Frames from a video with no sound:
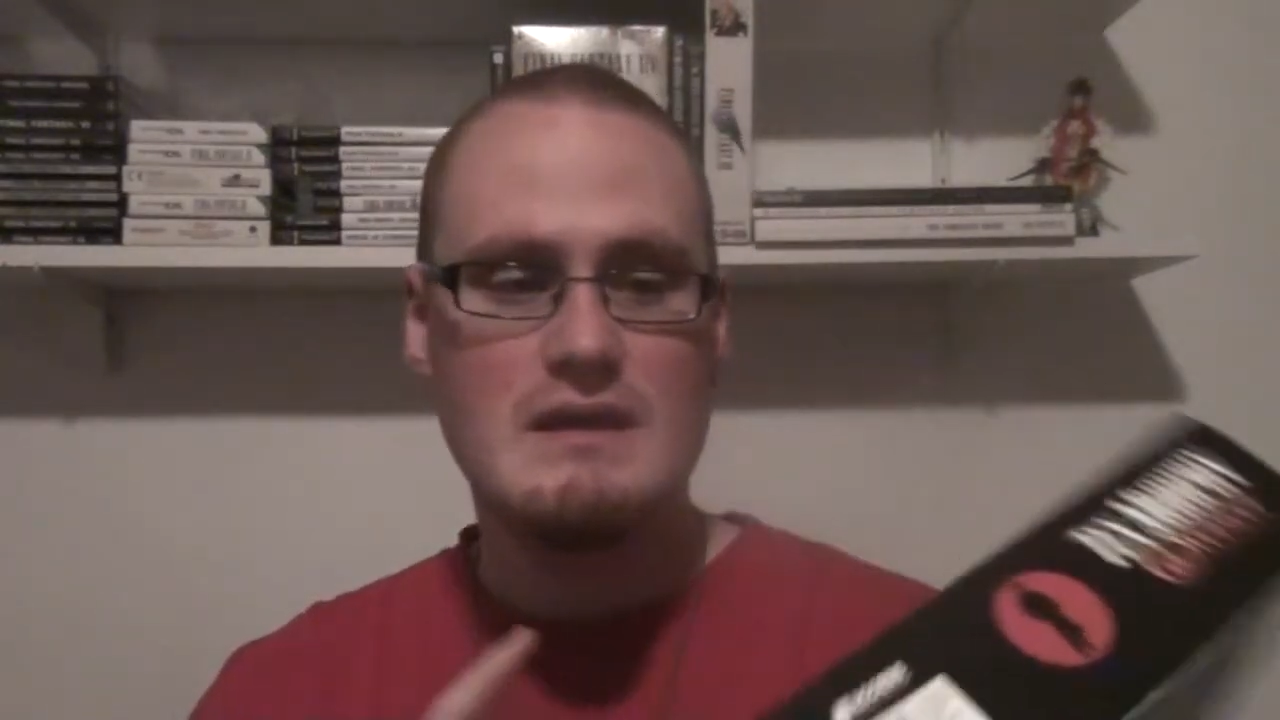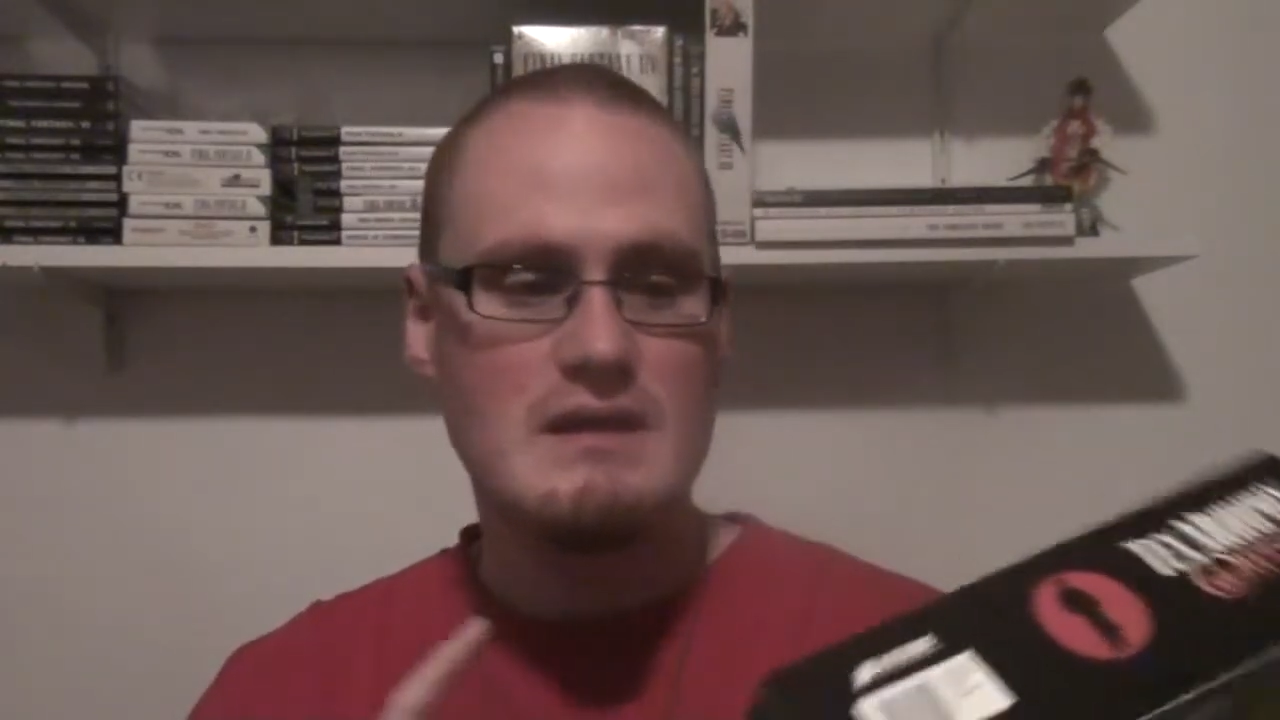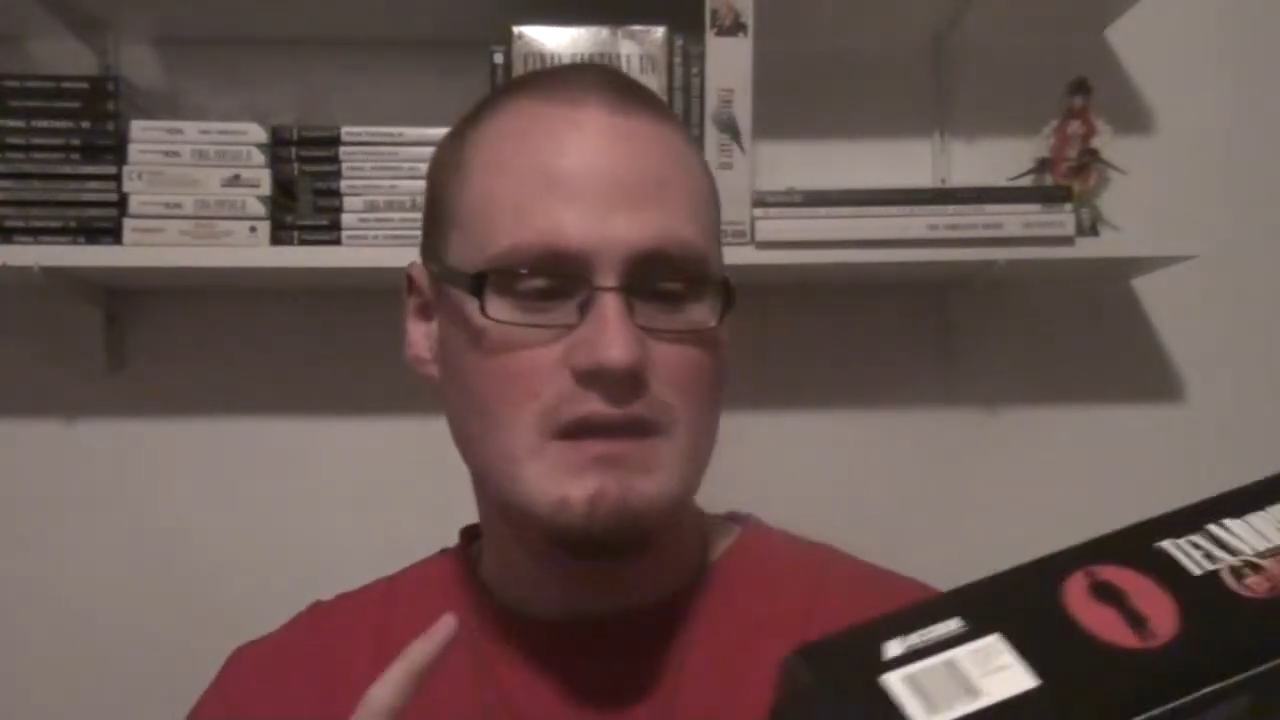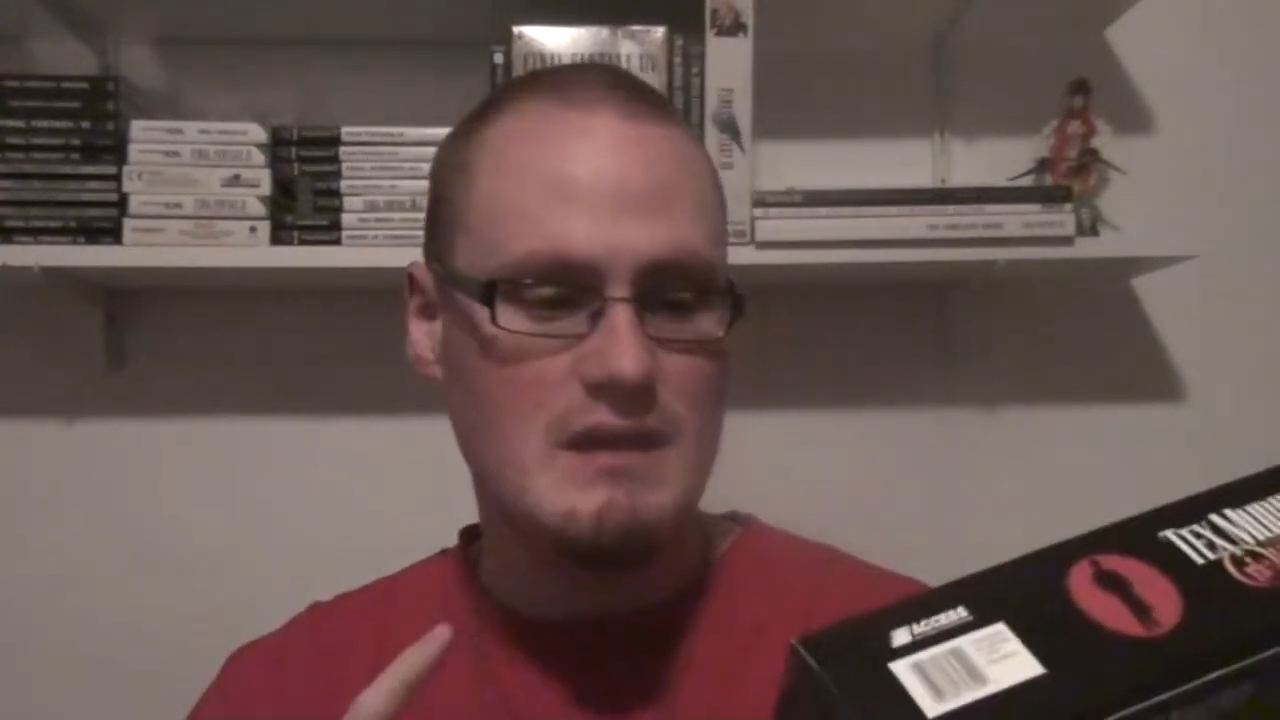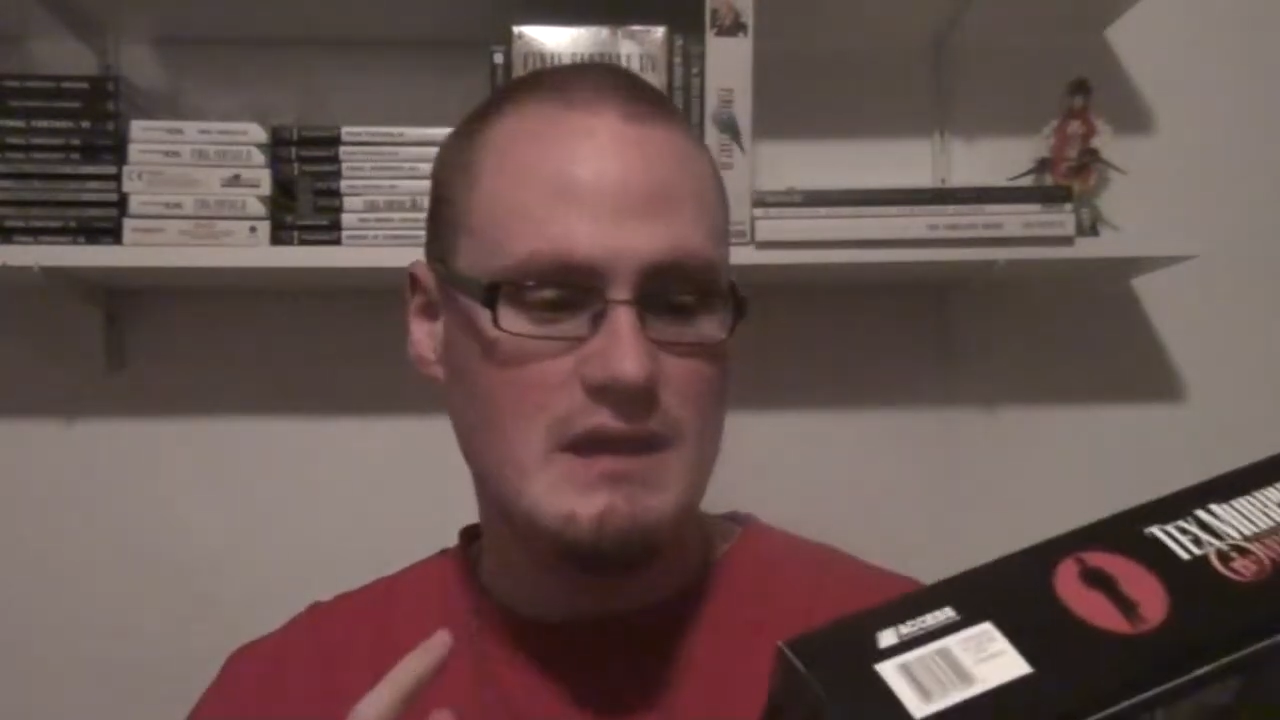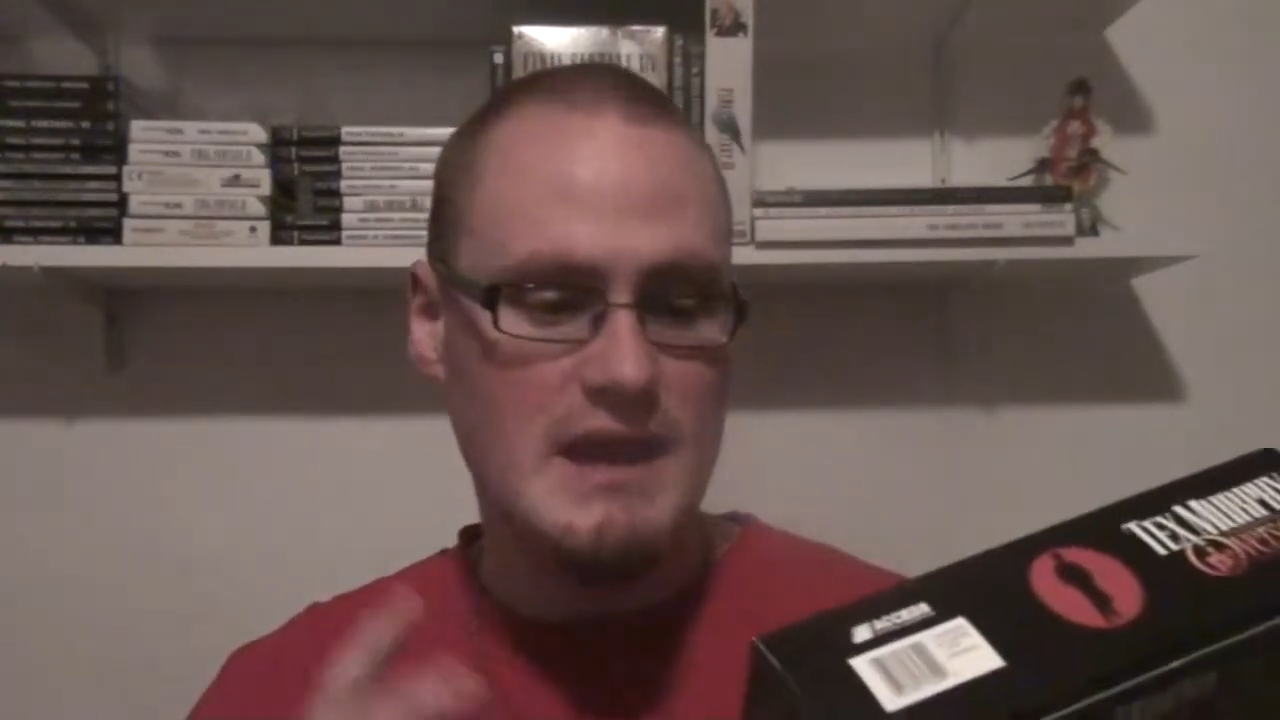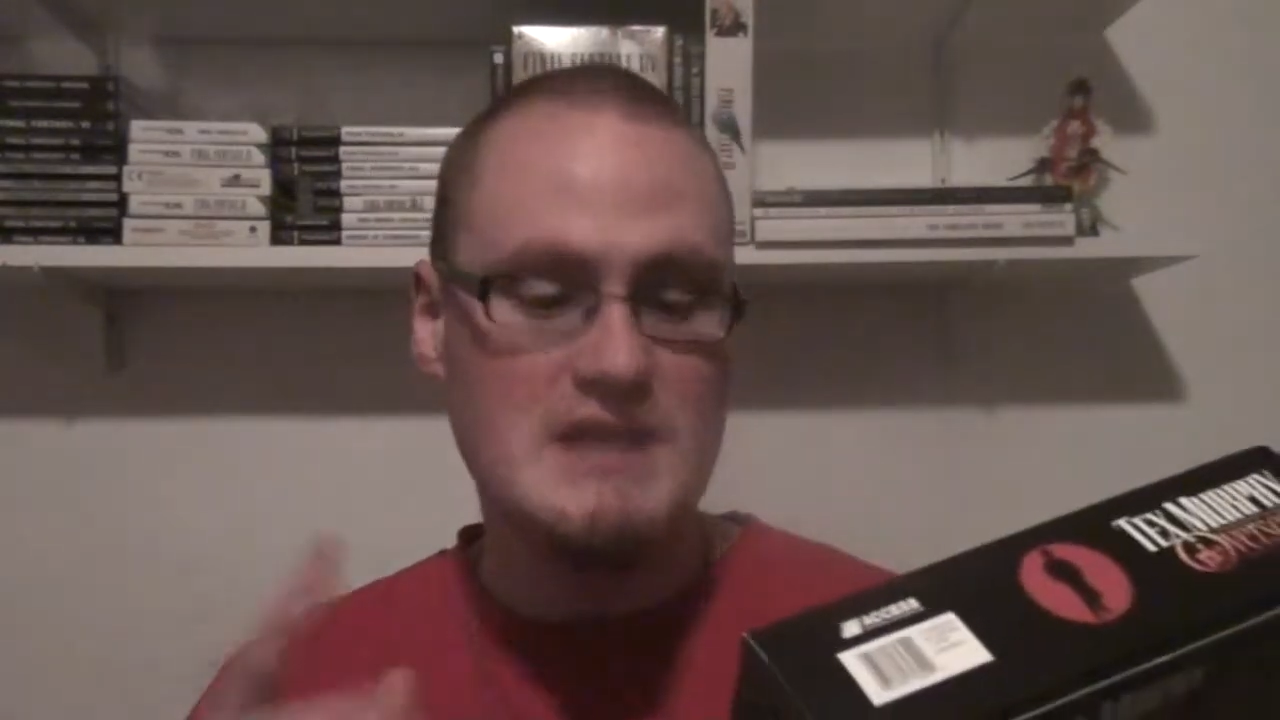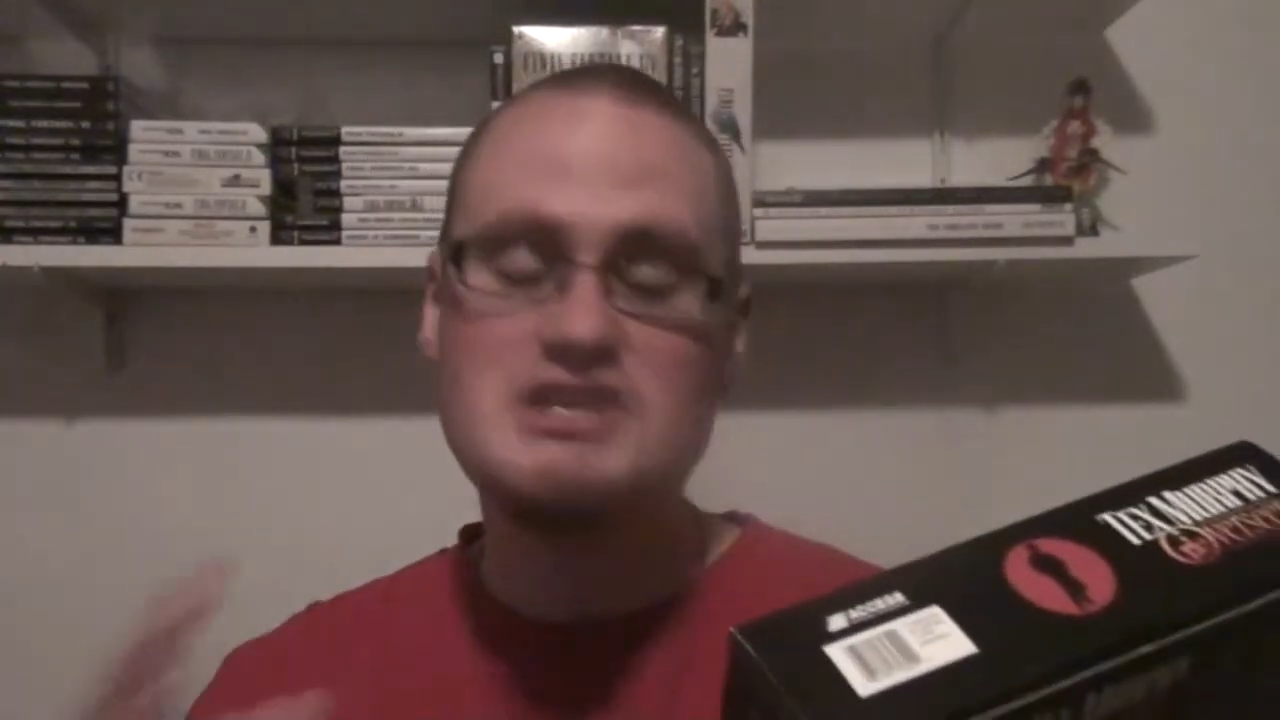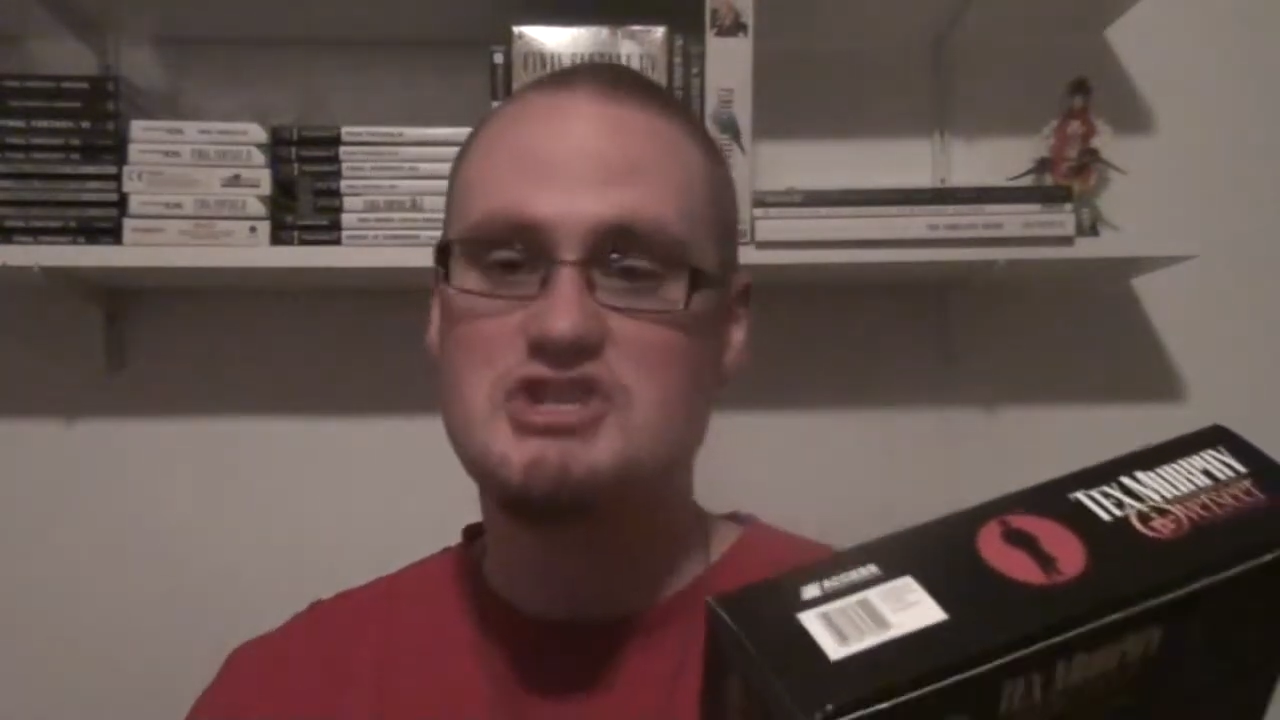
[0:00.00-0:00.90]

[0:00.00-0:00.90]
is a